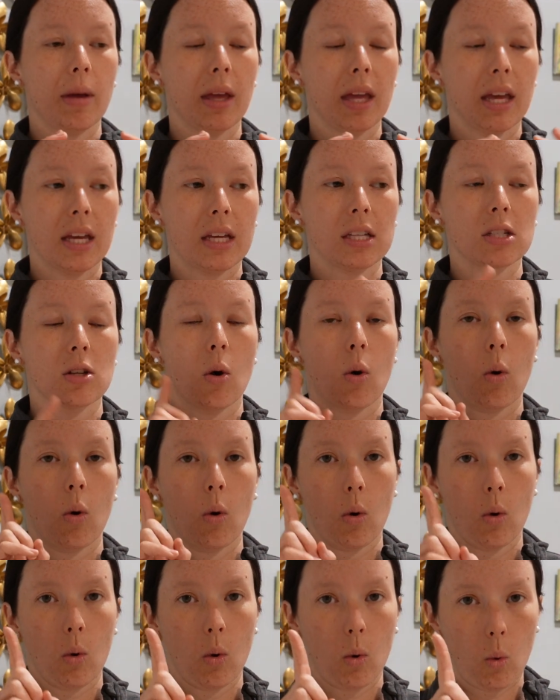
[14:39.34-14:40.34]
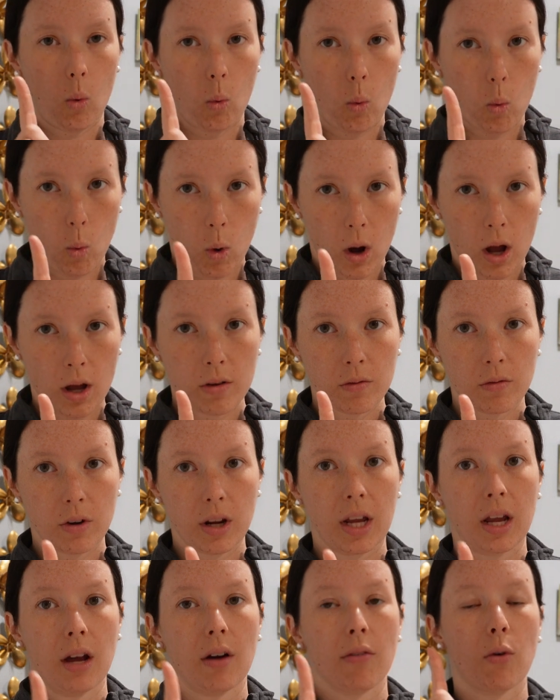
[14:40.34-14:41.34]
is one
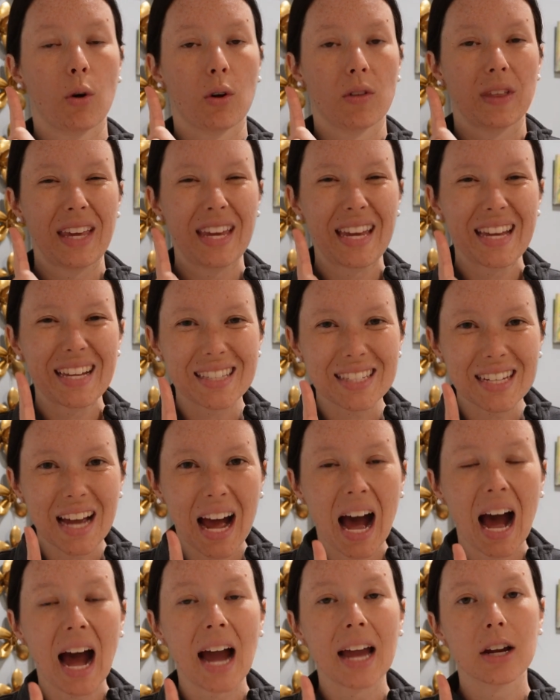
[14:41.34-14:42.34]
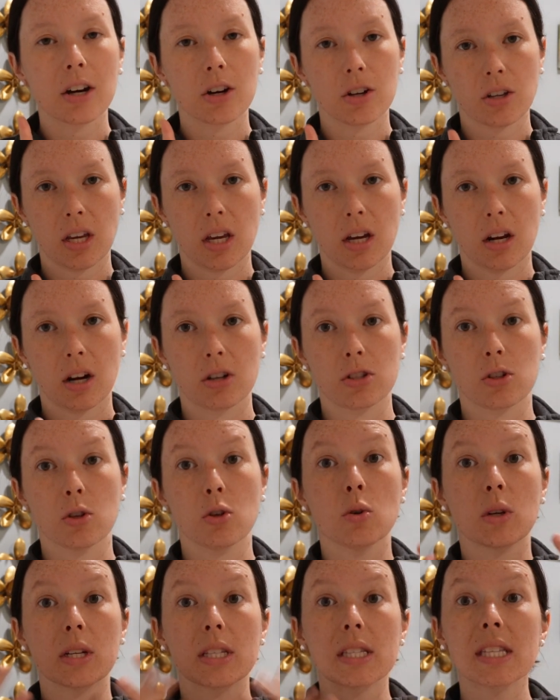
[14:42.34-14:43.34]
ring for the entire year. So
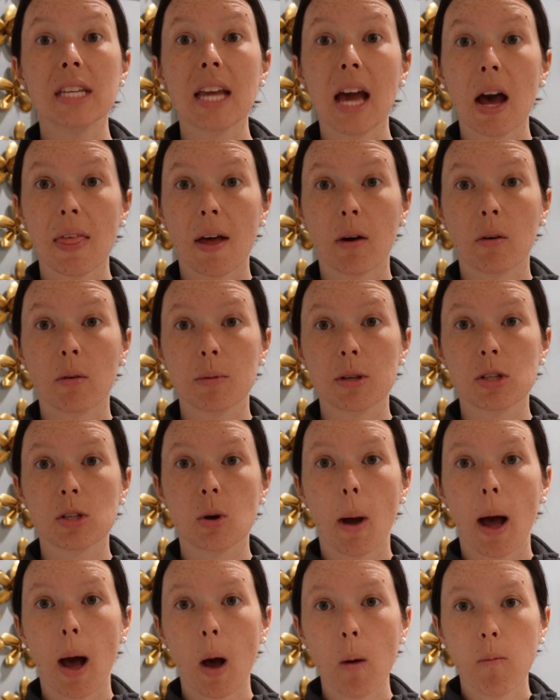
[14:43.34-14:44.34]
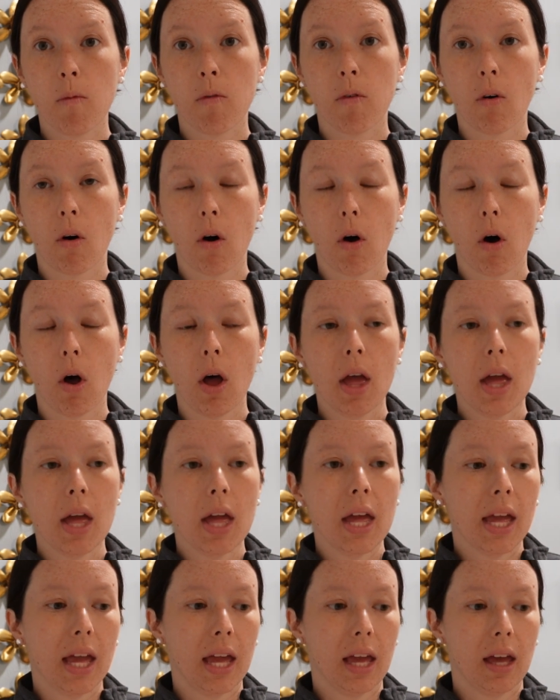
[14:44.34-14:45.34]
you could see how that would be so helpful
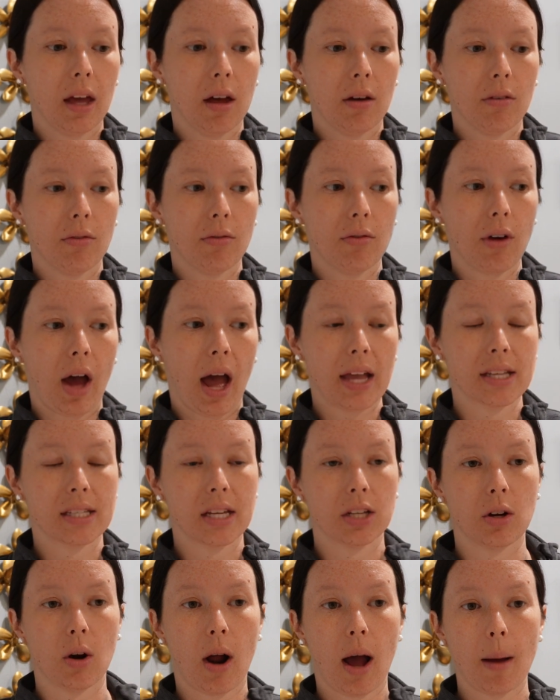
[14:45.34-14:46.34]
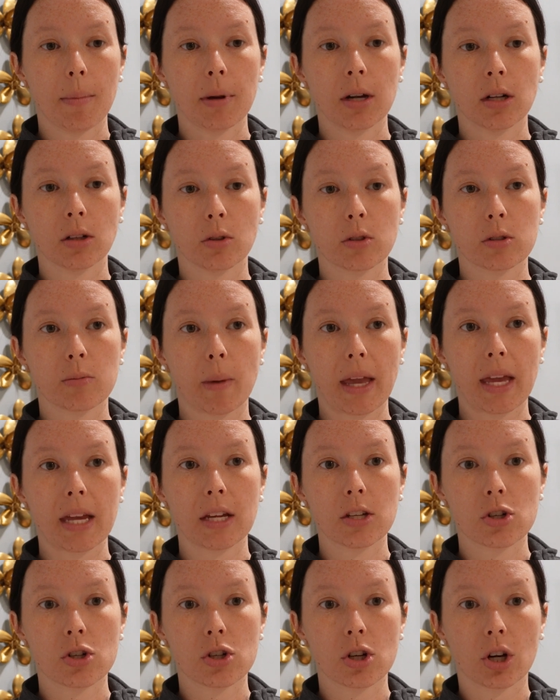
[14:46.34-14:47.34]
if I said, I'm going to lose my
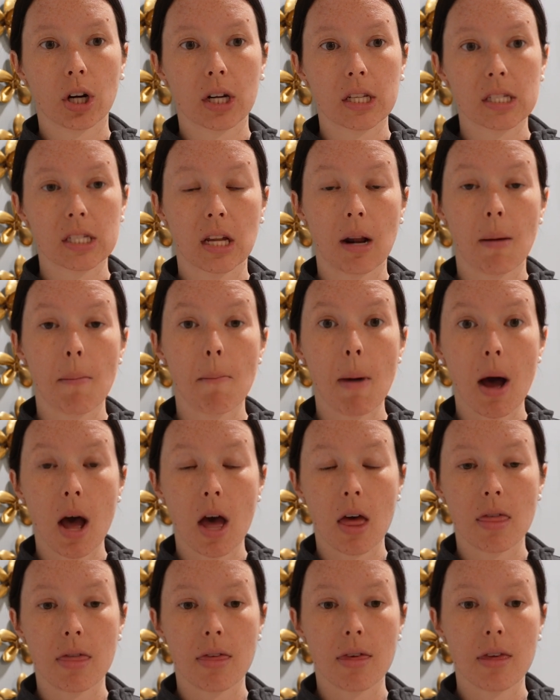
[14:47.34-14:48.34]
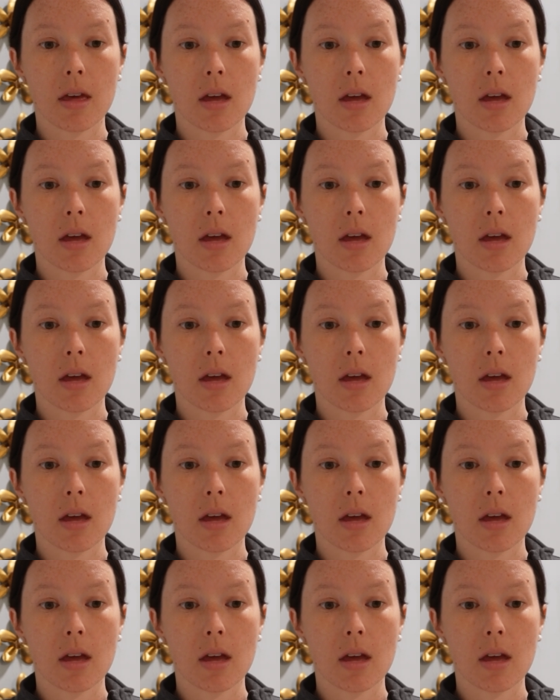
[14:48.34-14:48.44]
insurance in a month.